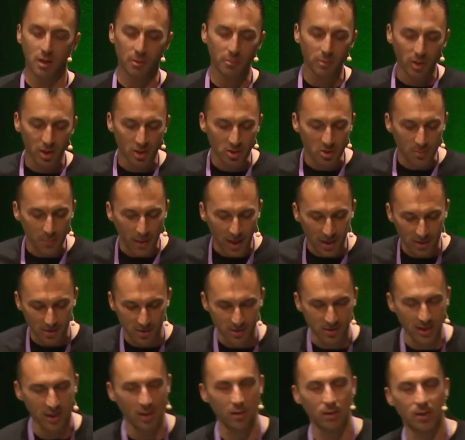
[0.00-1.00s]
I've been inspired
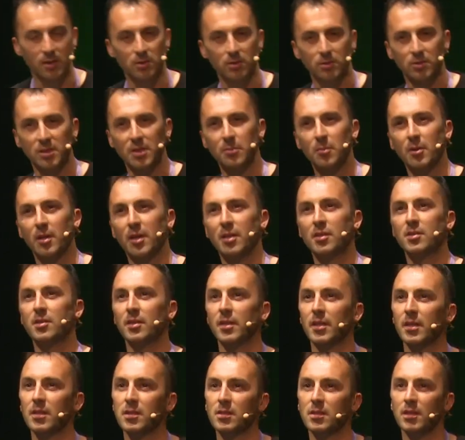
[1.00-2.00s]
to dig a little deeper into
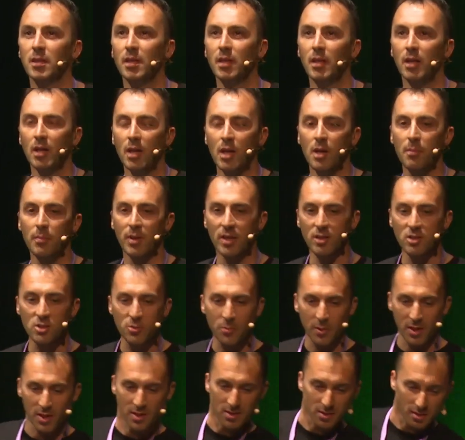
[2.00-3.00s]
this. My
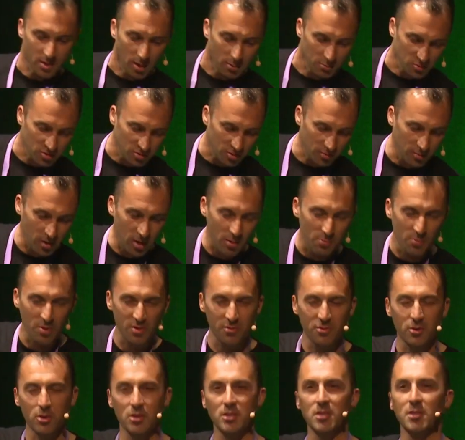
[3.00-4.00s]
inspiration comes from the number
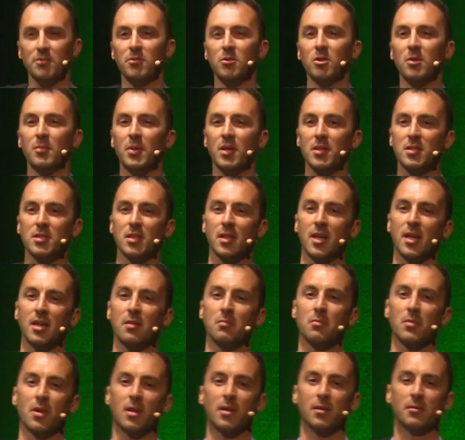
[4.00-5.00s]
forty-four bus in
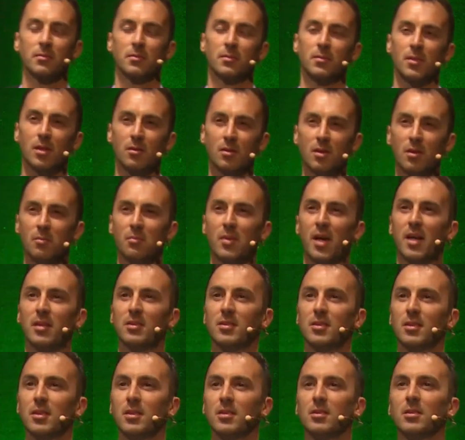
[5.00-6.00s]
Edinburgh. I'll come back
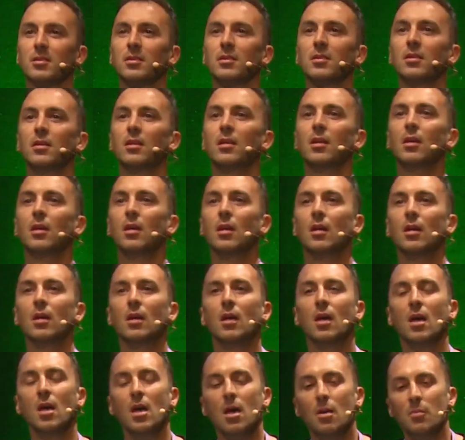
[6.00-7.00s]
to this.
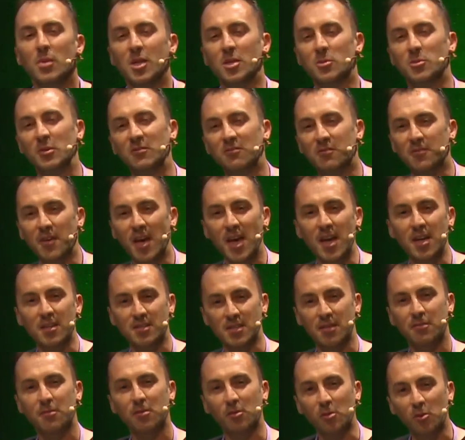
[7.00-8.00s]
But it's been very
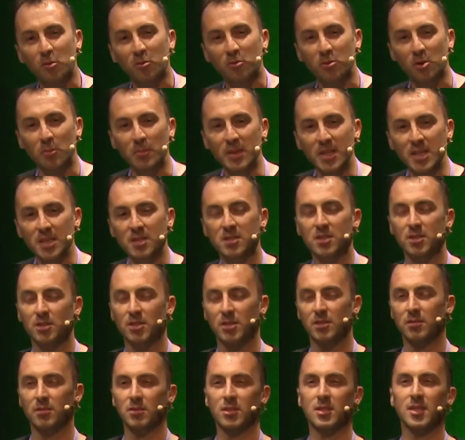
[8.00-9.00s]
difficult for me to,
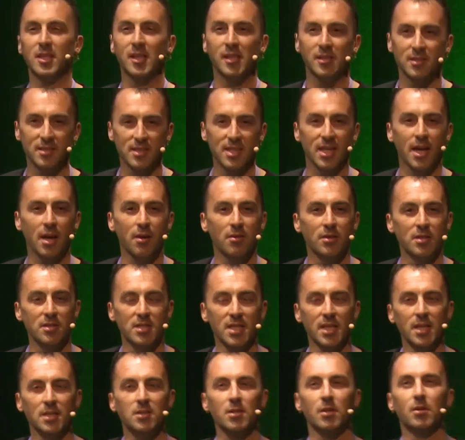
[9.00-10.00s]
to dig out the
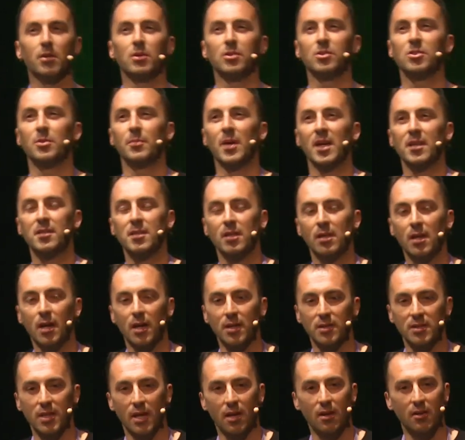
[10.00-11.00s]
data on traumatic
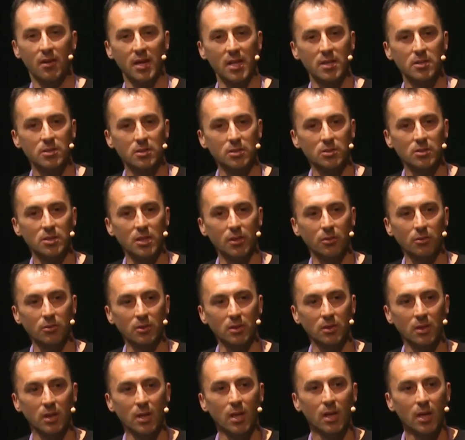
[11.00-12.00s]
cardiac arrests in
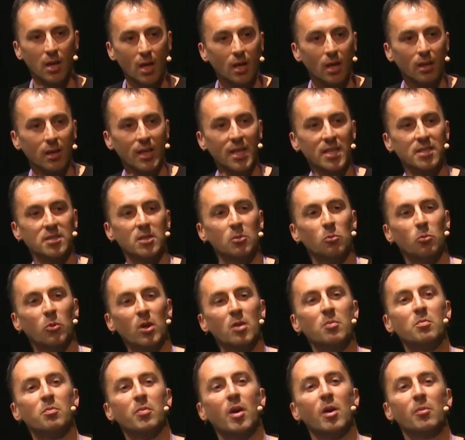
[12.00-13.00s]
children. Less than
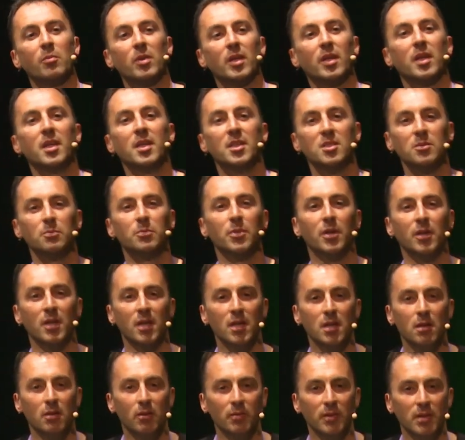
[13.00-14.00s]
one publication per
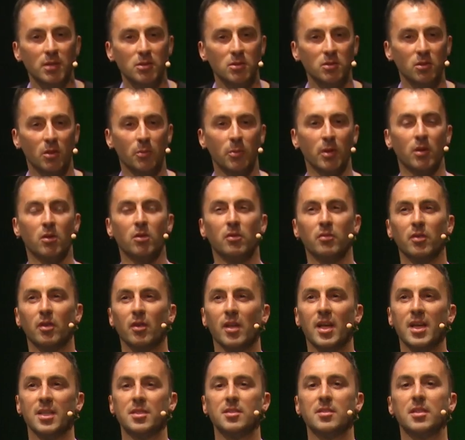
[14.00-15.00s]
year on this topic over the
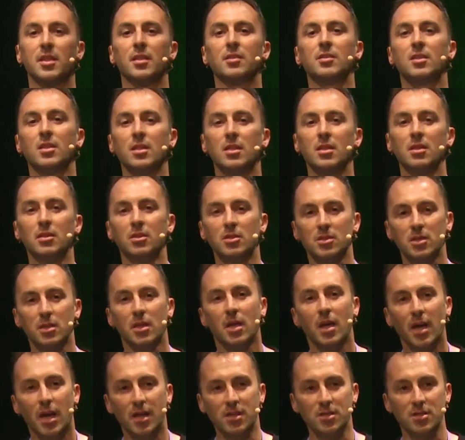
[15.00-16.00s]
last thirty years,
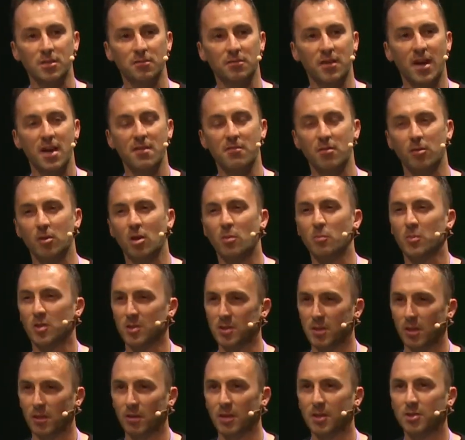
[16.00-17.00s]
and survivor
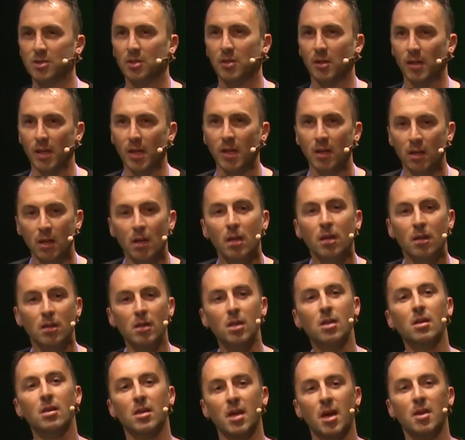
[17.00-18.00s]
numbers that literally
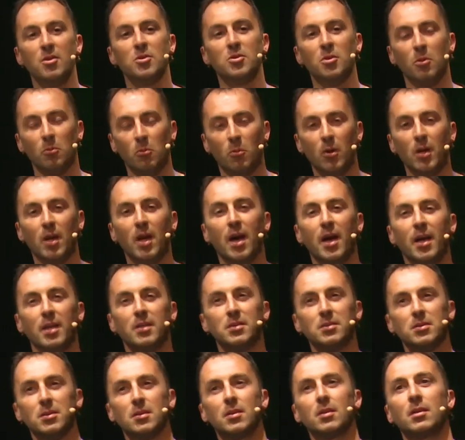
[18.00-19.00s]
you can count on one
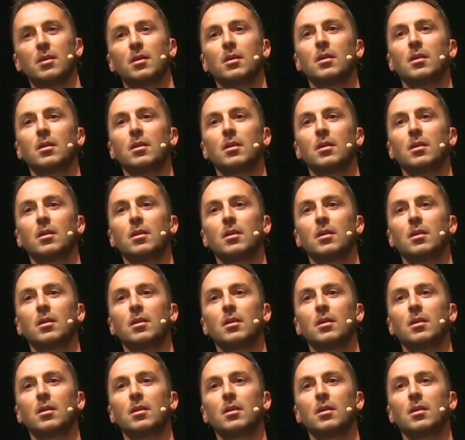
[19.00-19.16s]
hand.